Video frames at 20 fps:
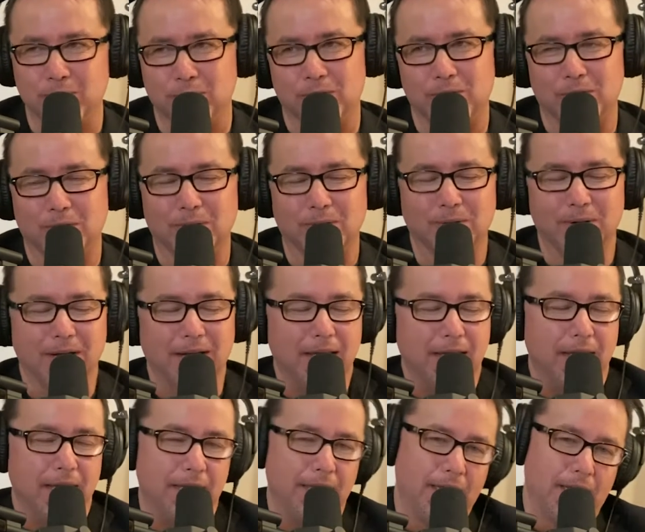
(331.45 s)
So
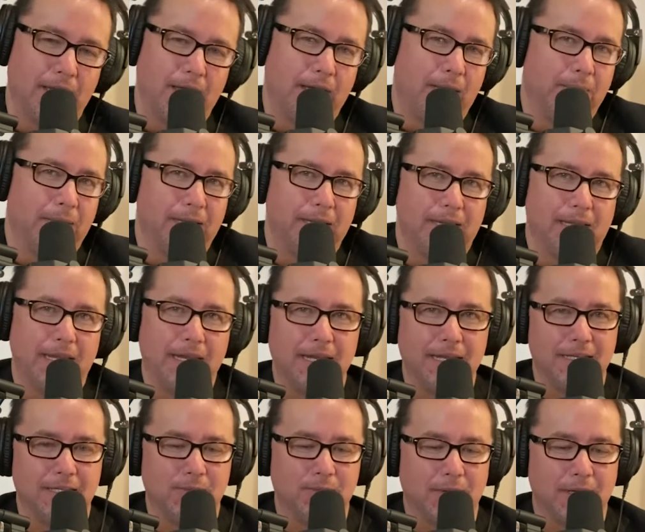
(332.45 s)
yeah, I mean, it
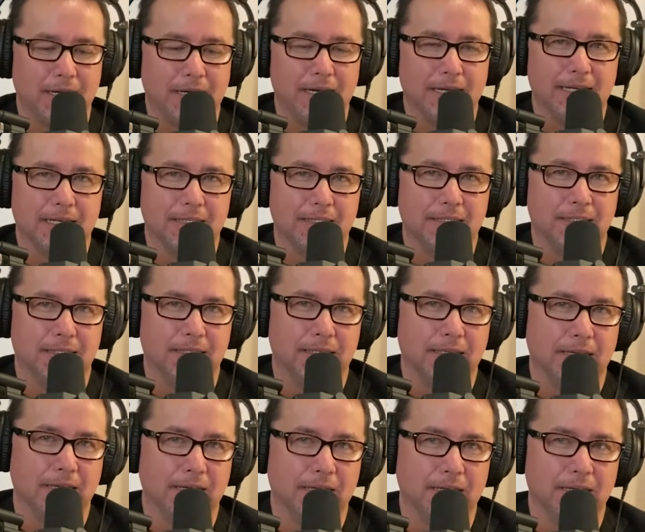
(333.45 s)
is what it is,
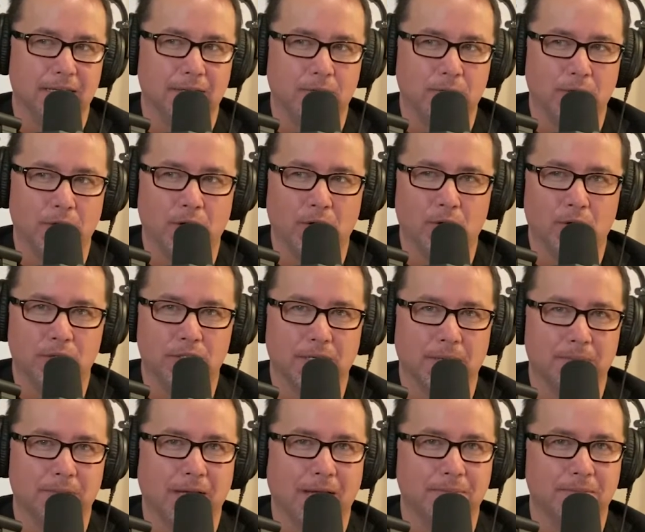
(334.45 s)
and you know,
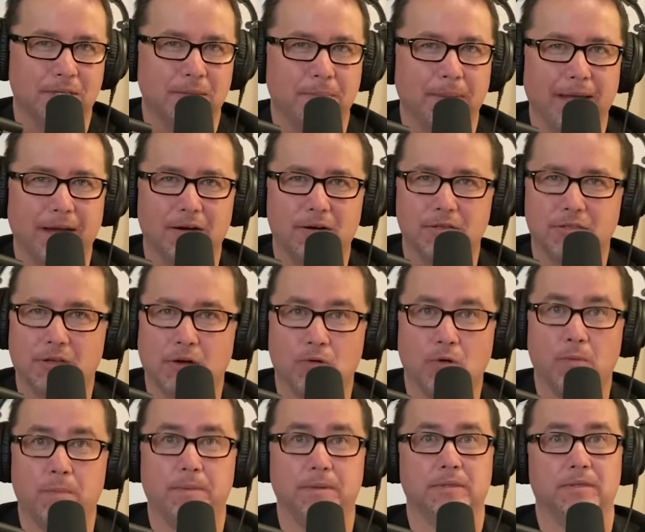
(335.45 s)
sometimes the mayors are
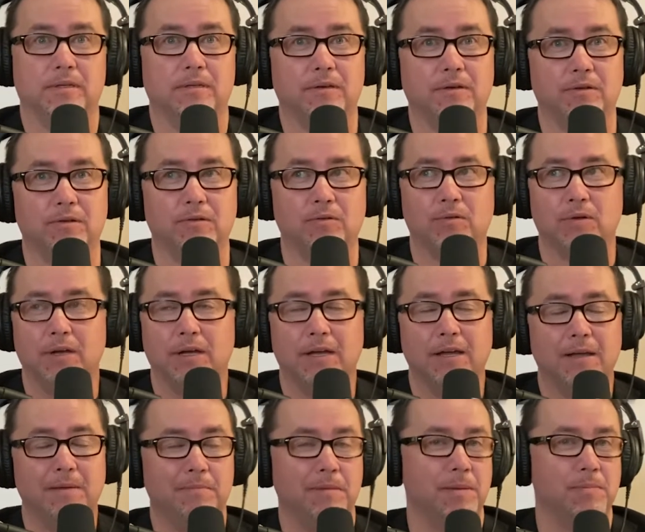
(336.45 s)
open to
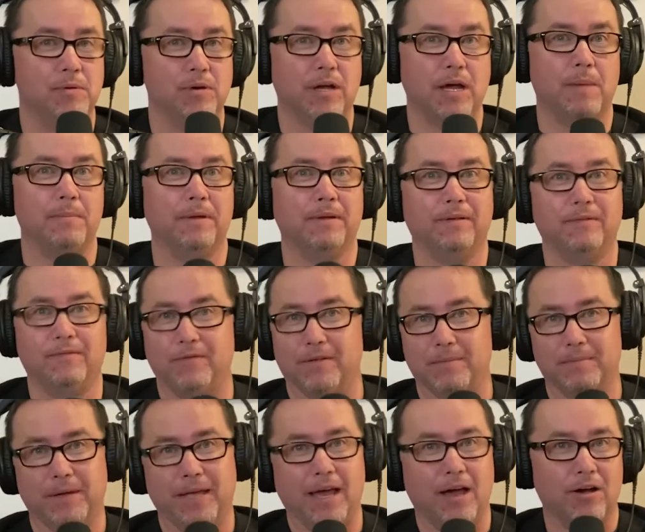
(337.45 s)
people coming from
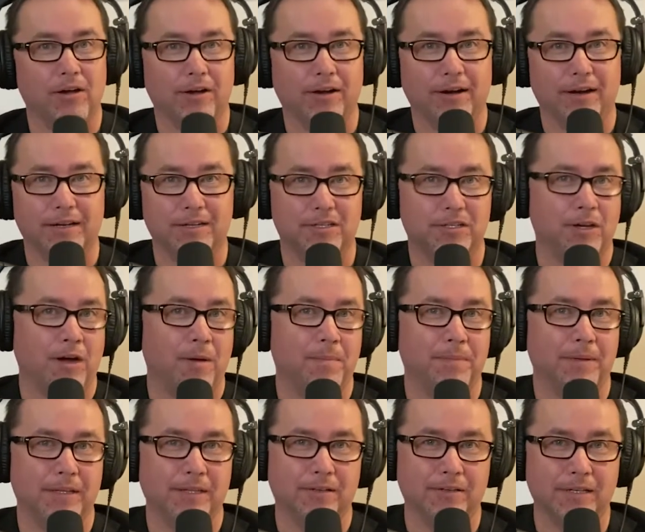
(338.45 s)
Calgary to shop
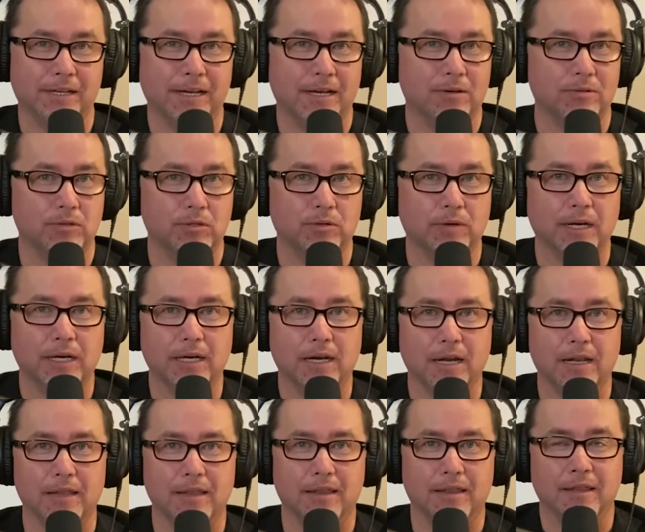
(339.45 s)
in their towns, right?
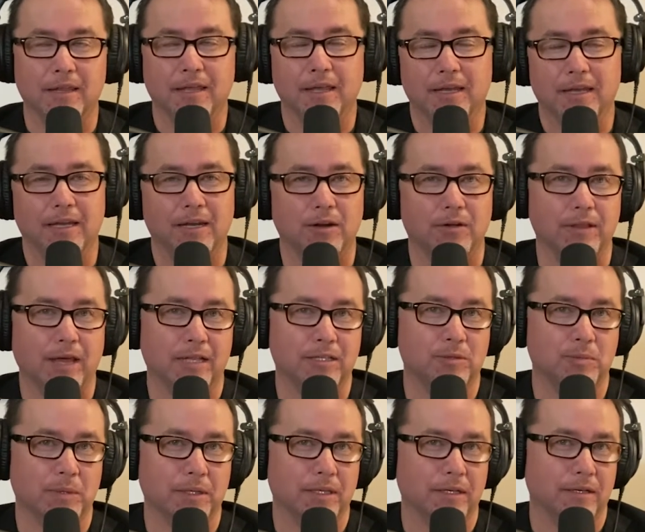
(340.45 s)
And you know, that's
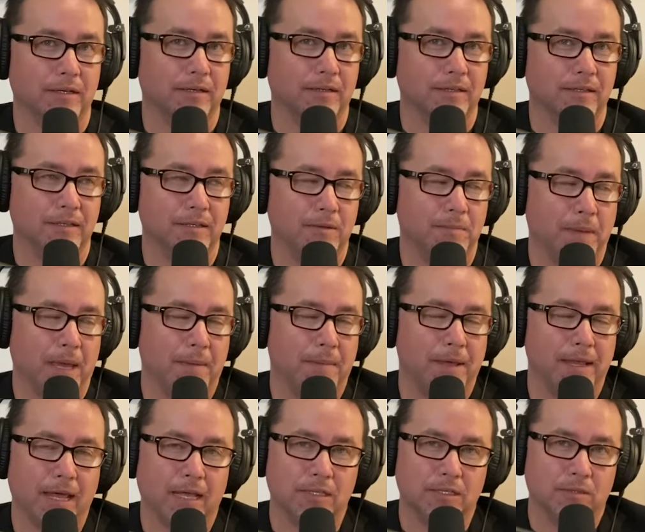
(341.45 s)
what maybe
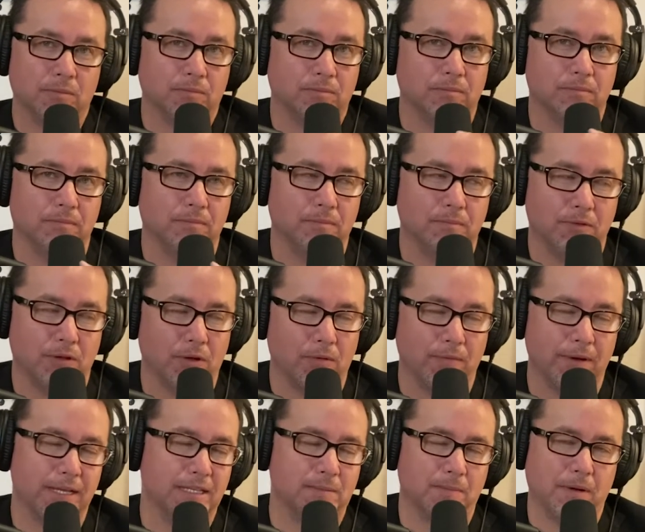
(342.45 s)
that's the
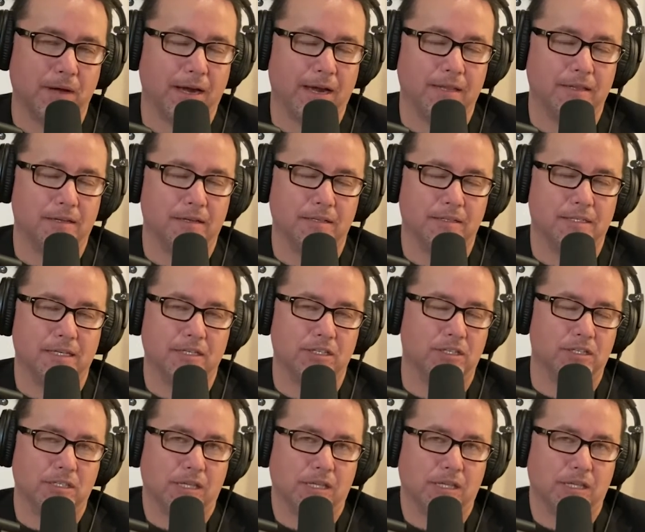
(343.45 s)
reason behind their decisions.